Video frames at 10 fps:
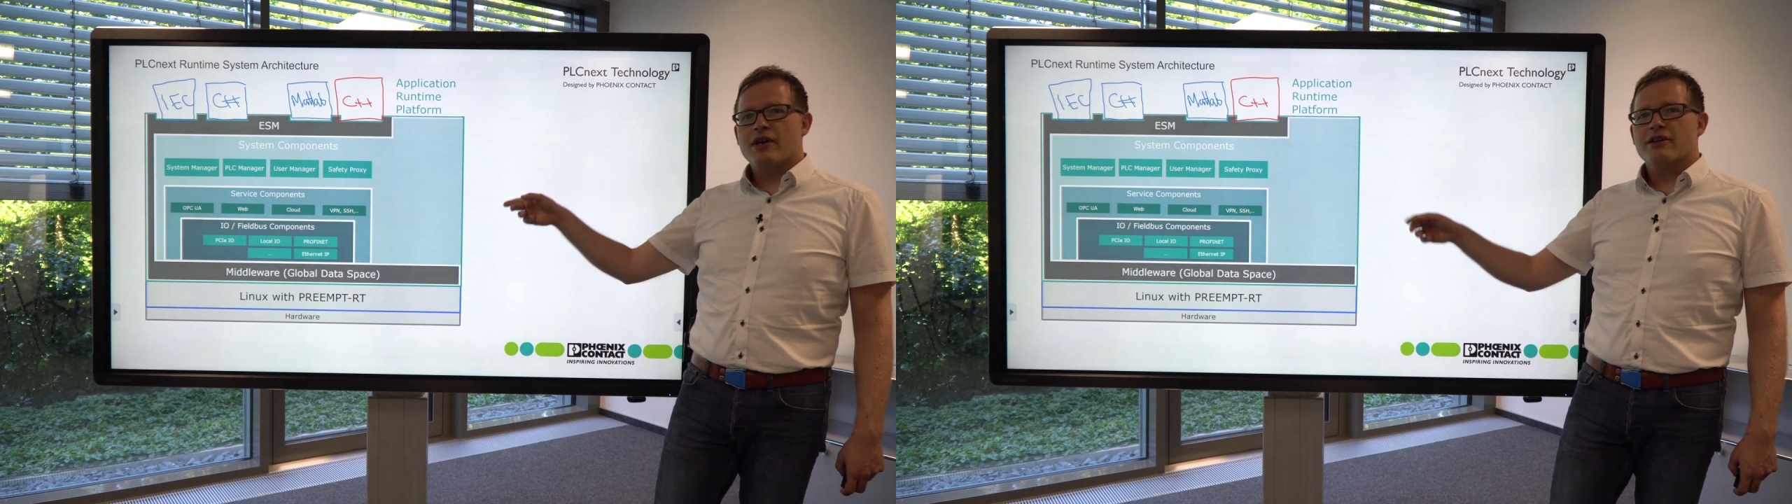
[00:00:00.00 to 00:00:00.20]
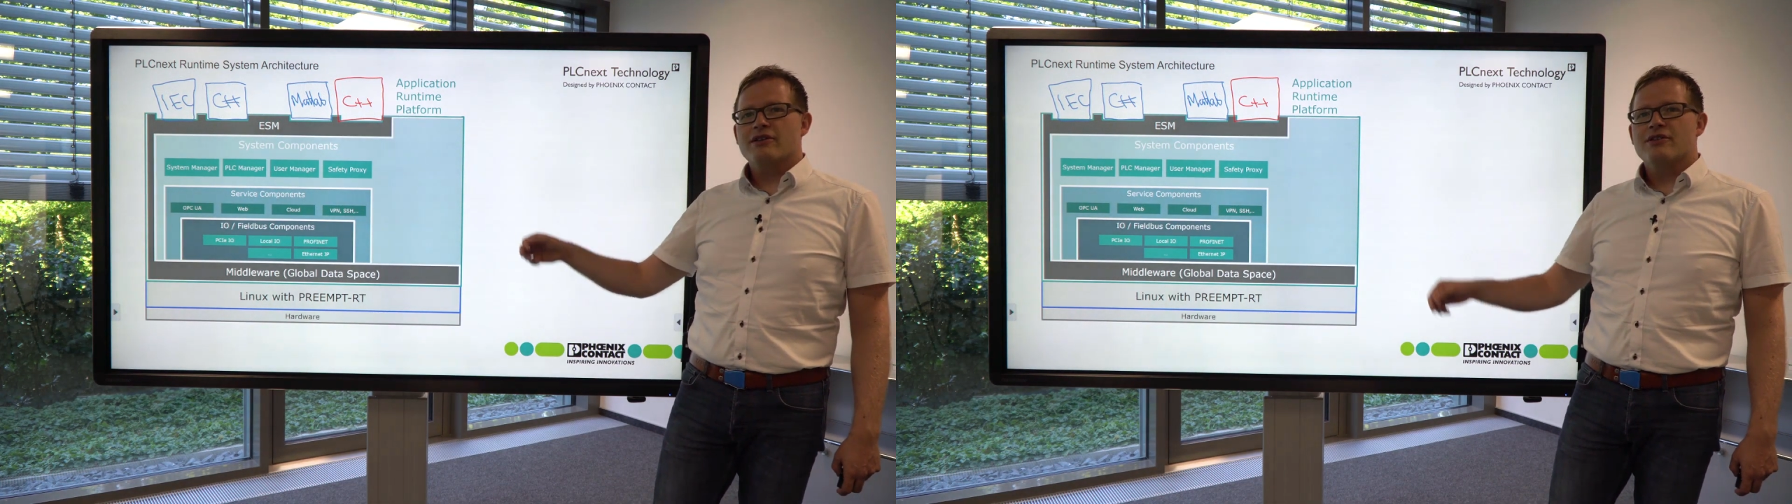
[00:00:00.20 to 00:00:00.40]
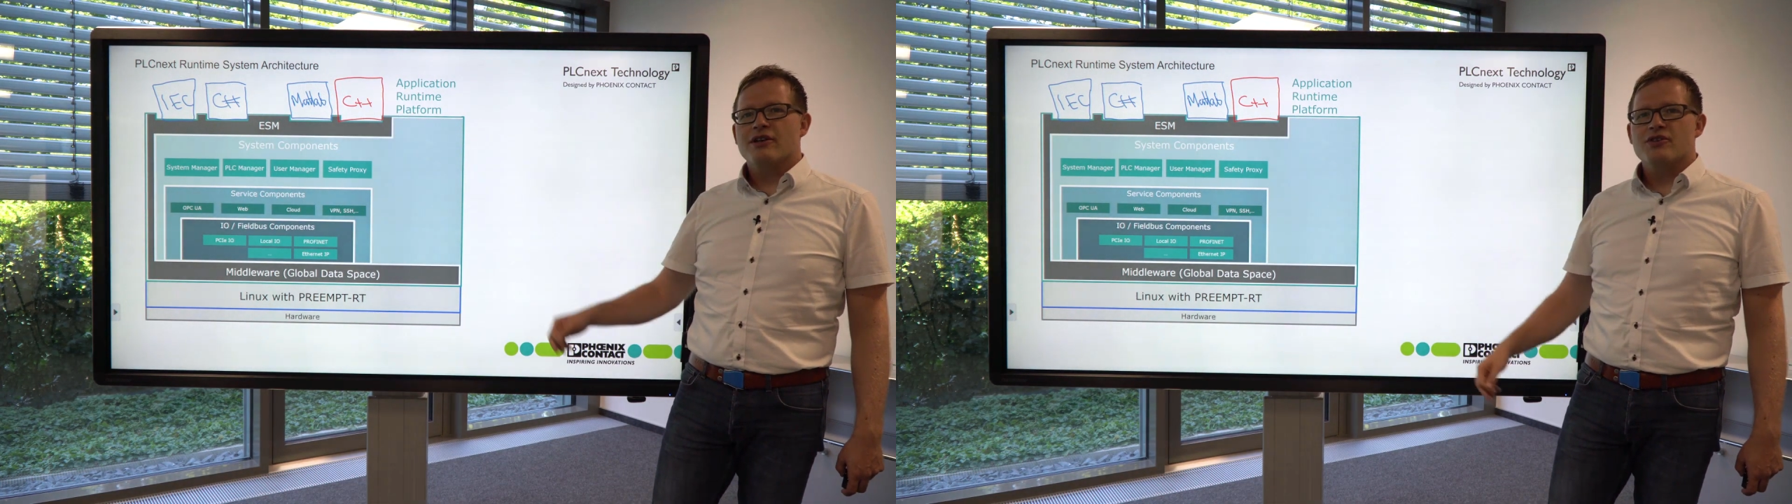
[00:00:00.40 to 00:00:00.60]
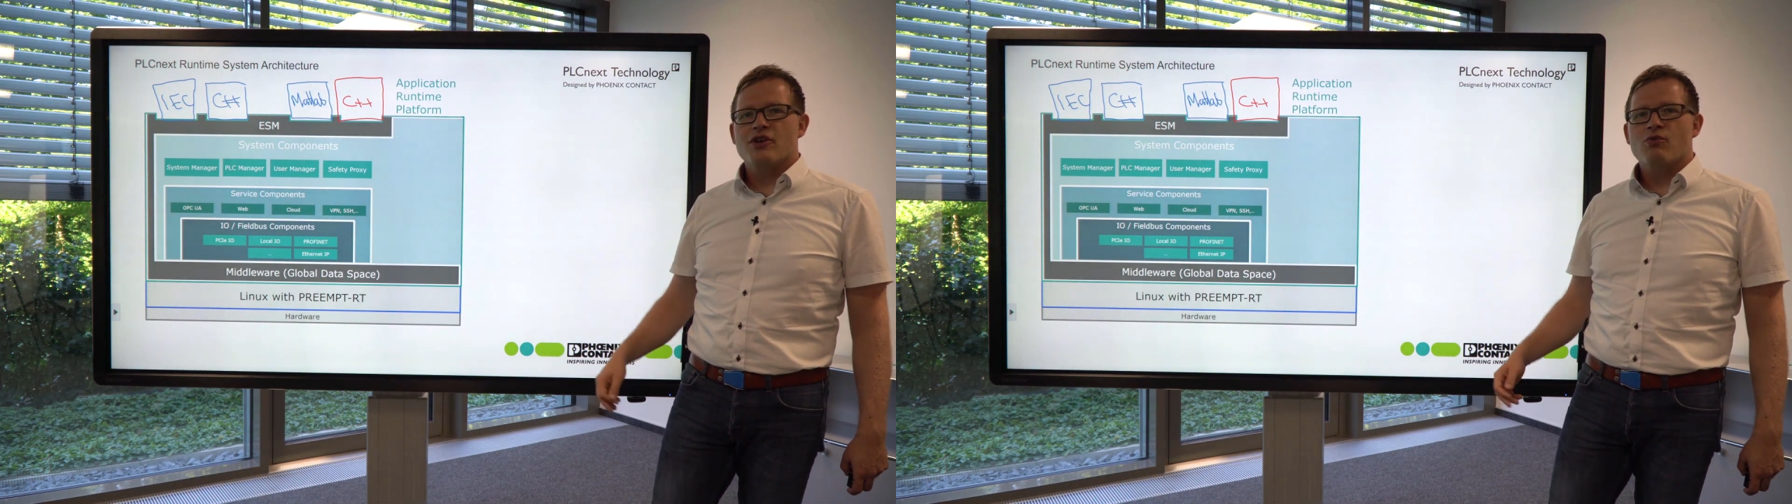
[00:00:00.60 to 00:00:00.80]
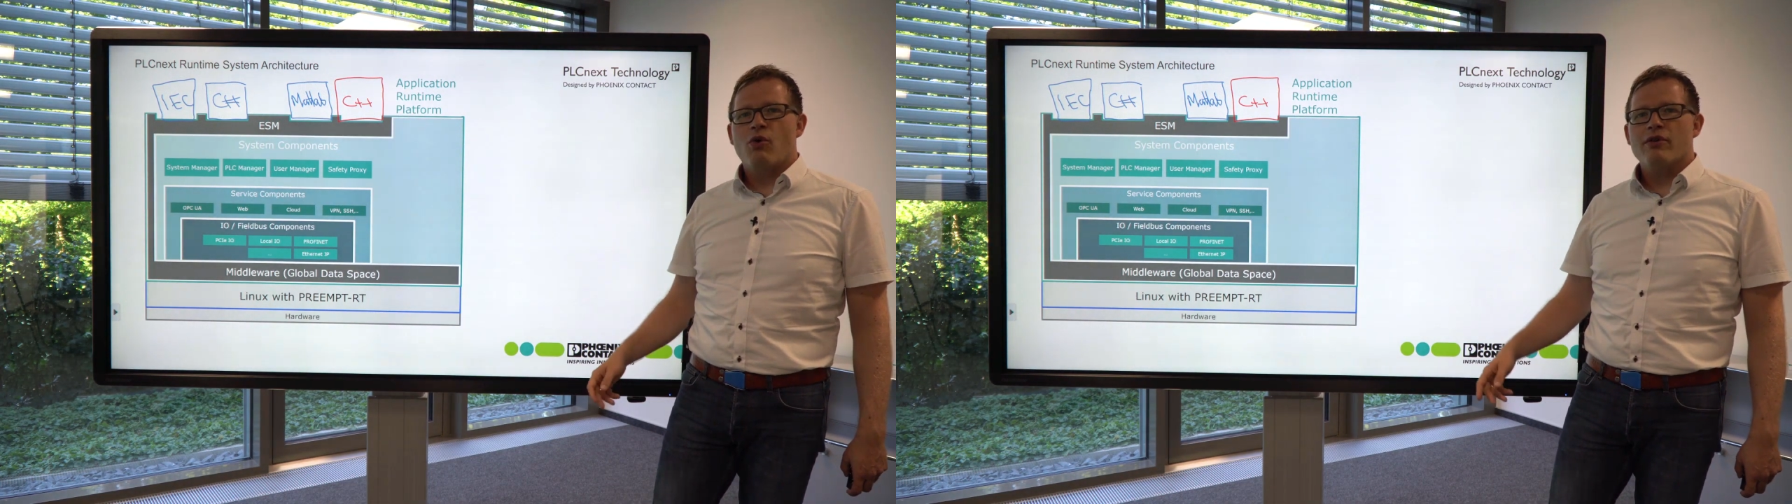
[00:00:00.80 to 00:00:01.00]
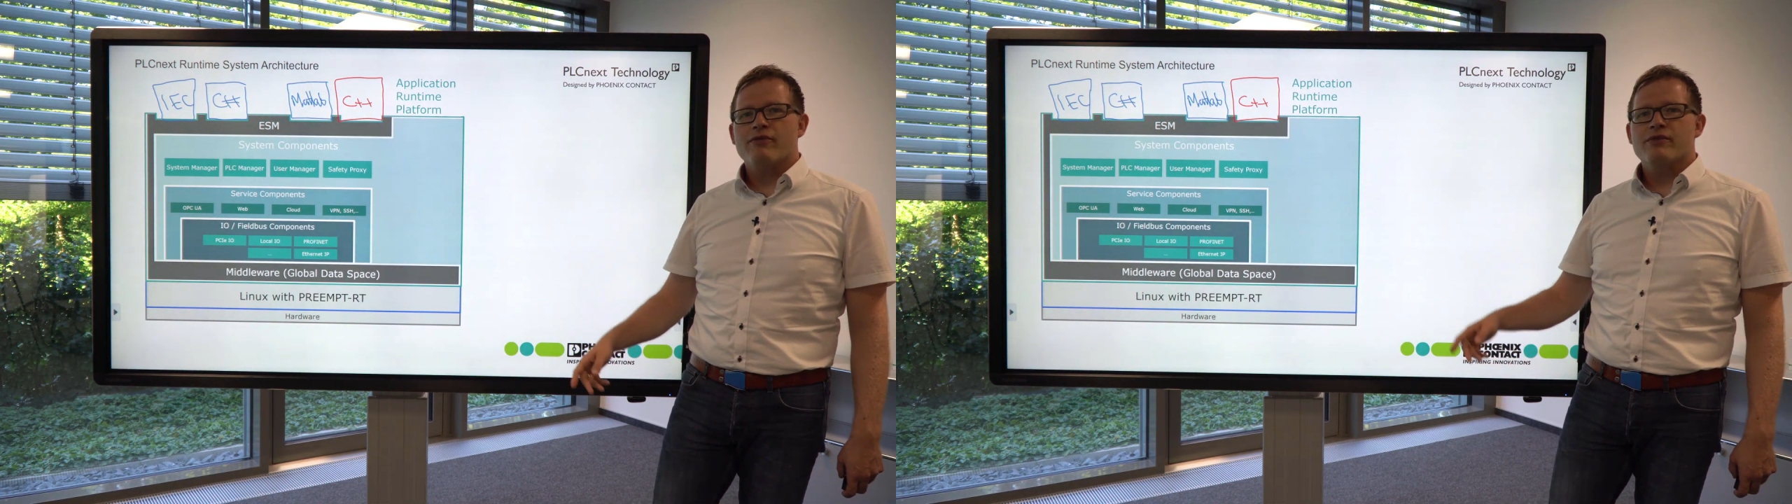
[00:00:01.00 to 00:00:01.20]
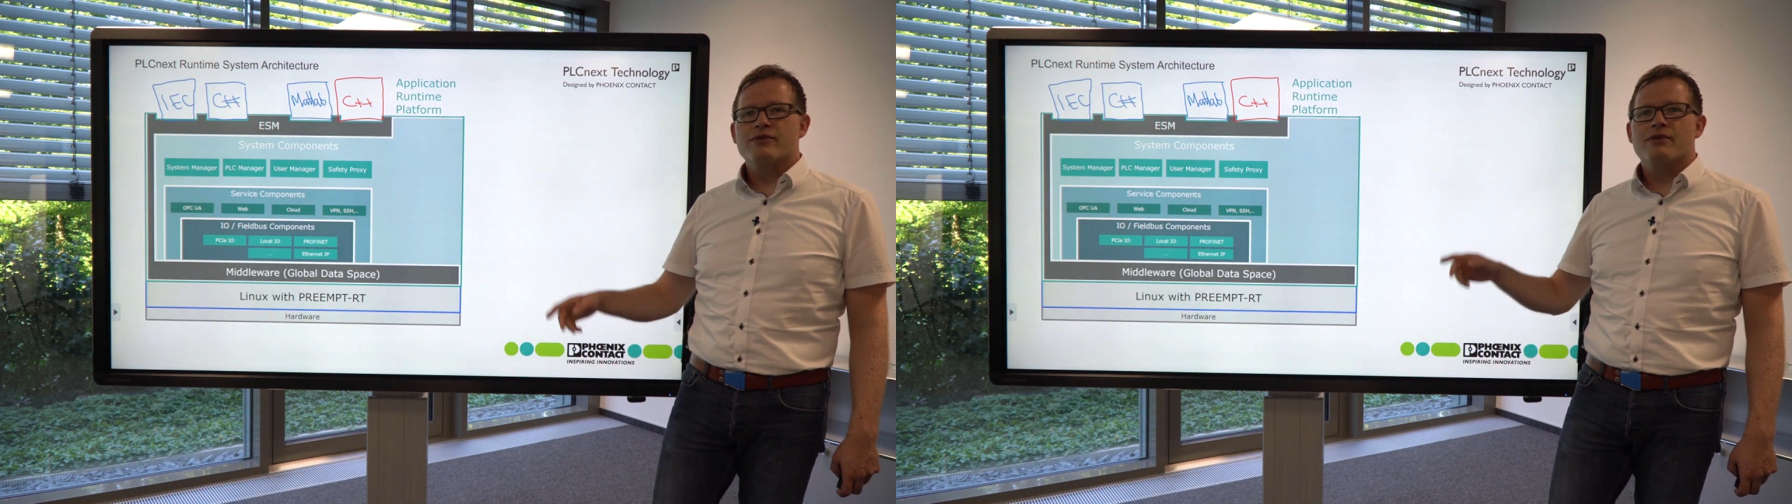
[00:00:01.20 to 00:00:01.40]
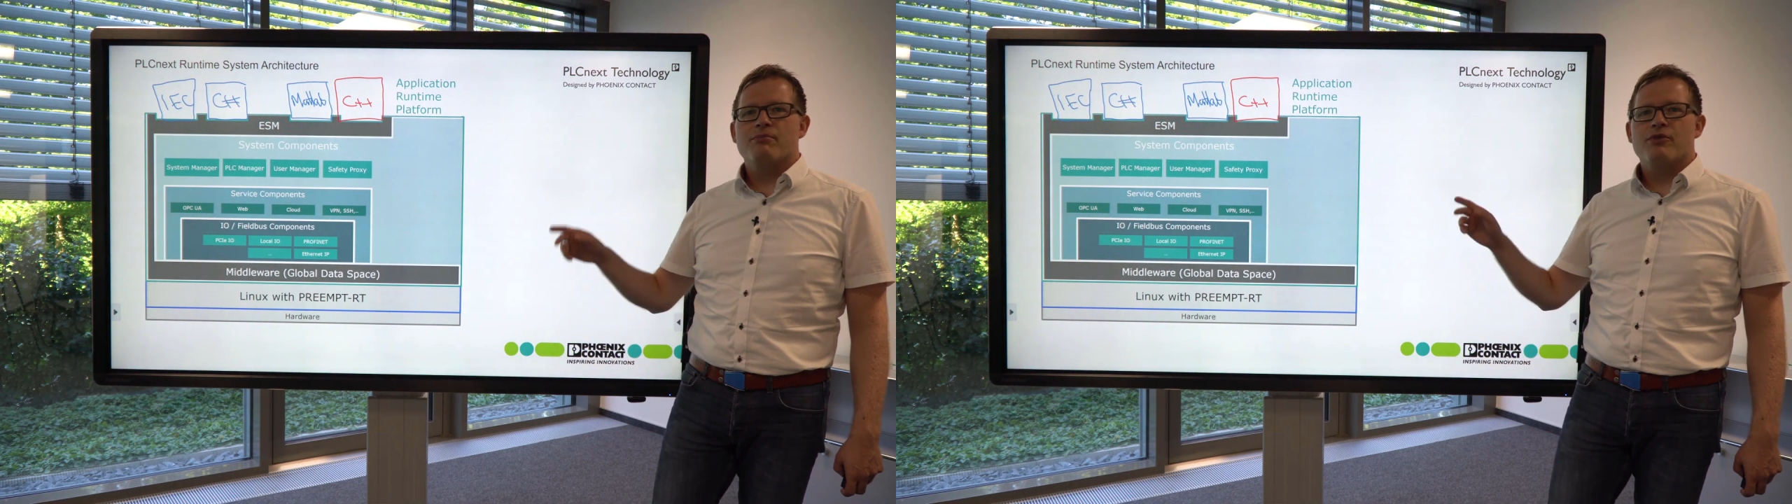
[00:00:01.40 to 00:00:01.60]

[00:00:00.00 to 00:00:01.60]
architecture in one of his